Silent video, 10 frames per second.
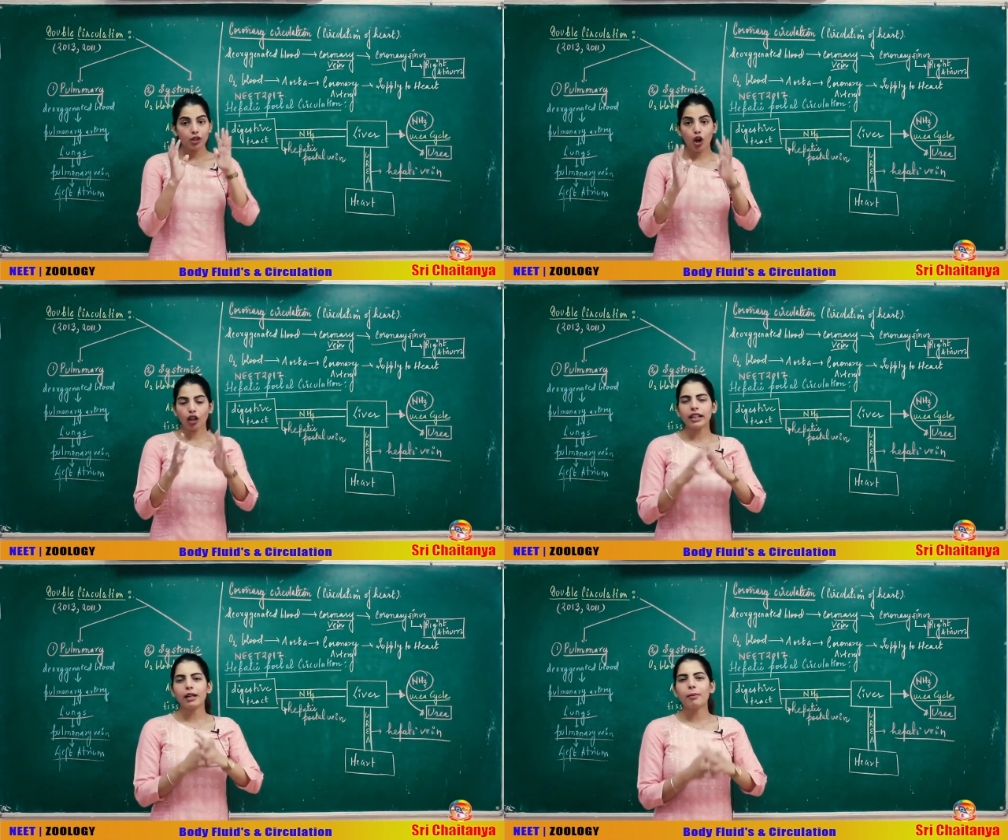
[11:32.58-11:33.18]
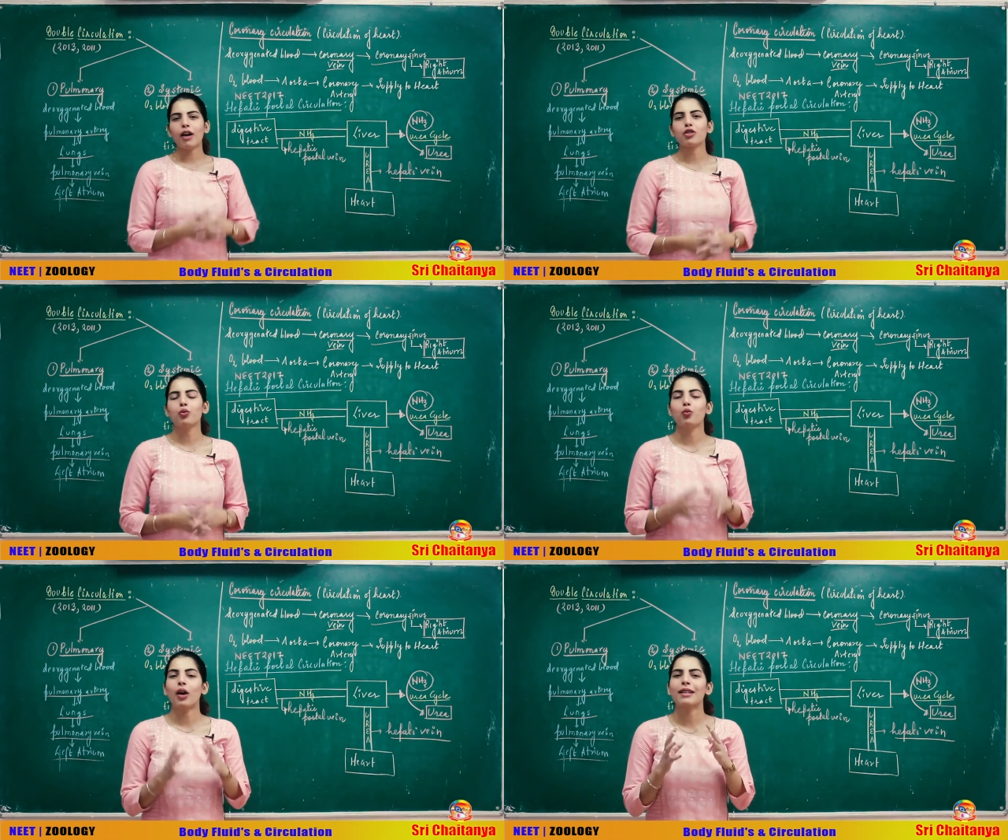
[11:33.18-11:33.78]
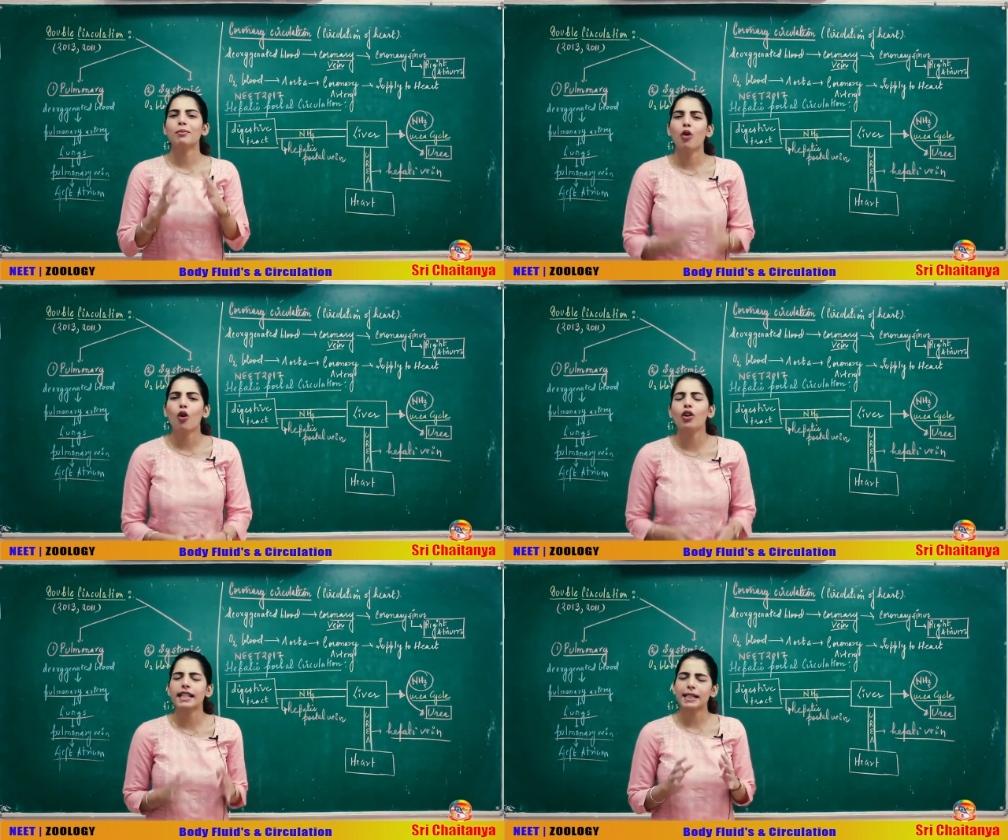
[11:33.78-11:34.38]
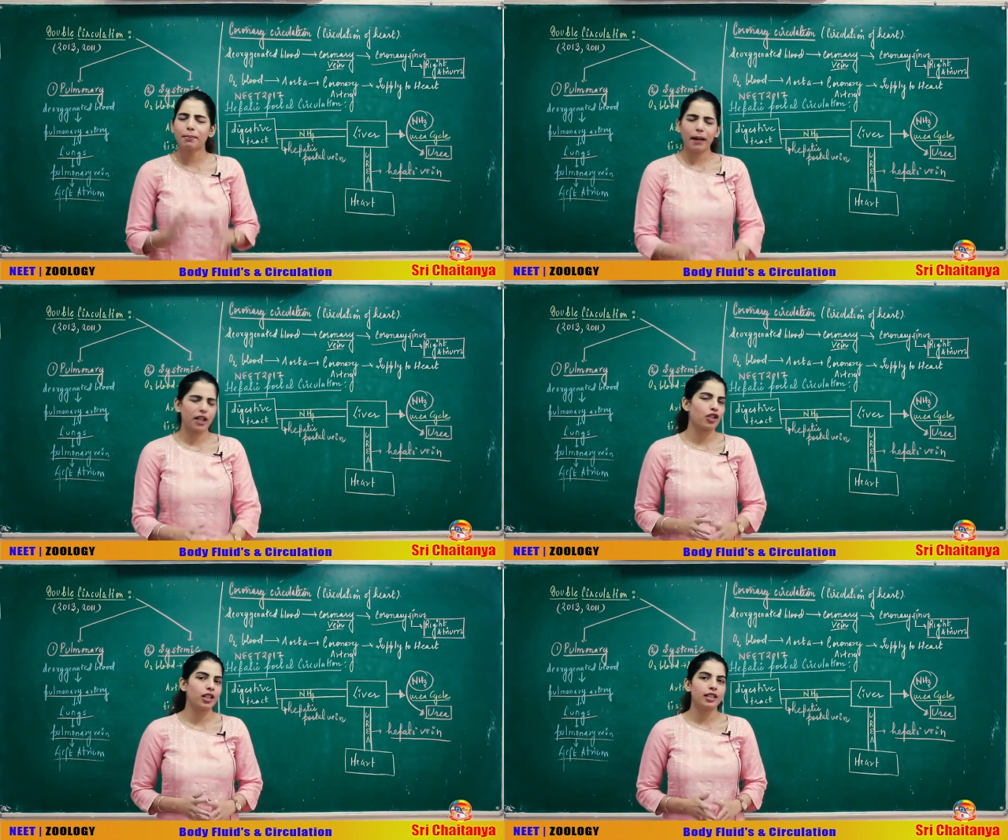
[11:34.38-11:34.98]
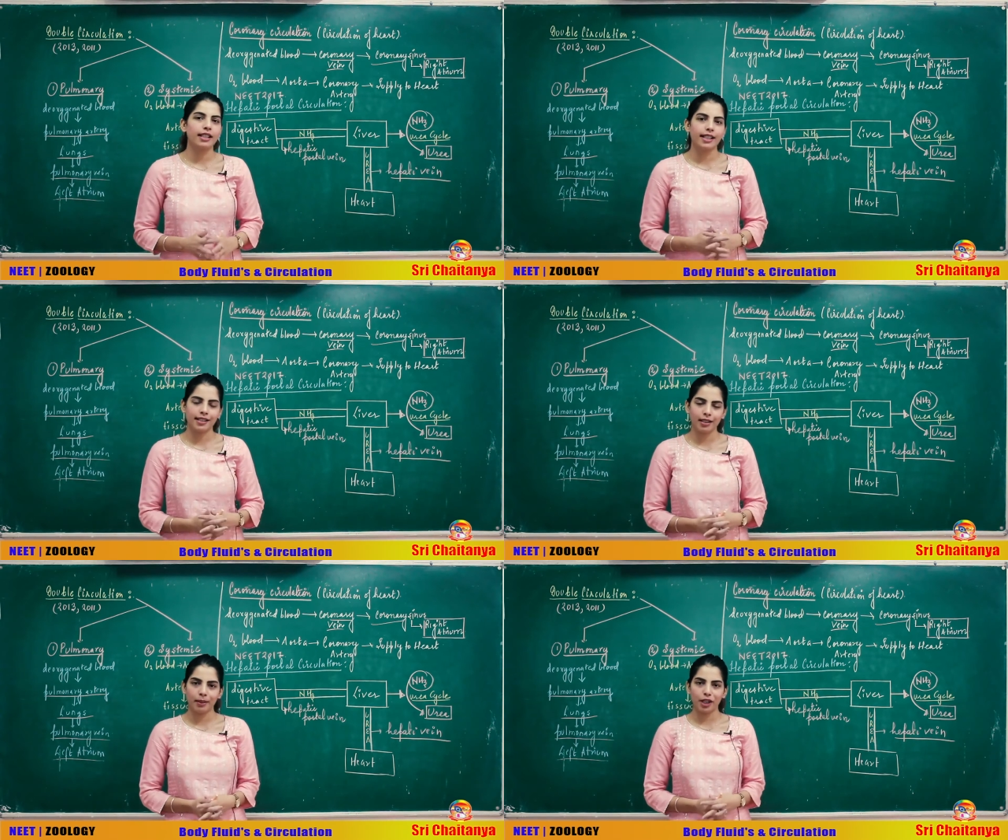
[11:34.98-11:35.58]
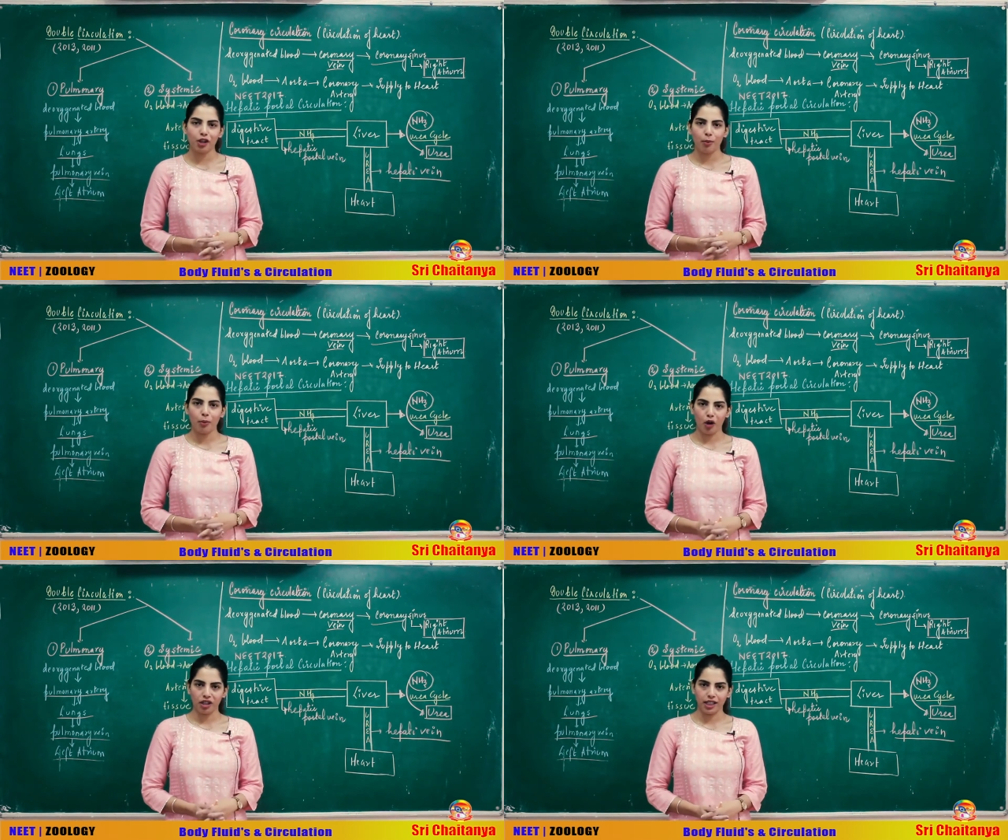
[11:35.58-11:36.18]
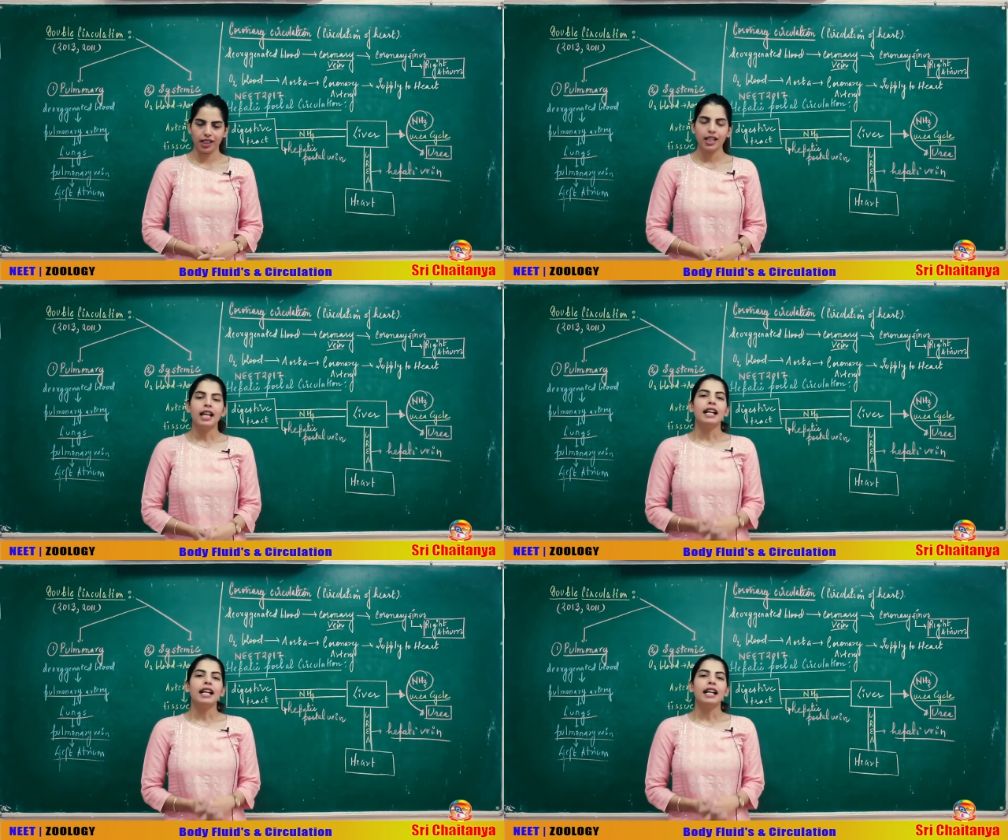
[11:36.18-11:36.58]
Talking about one more special system in your body,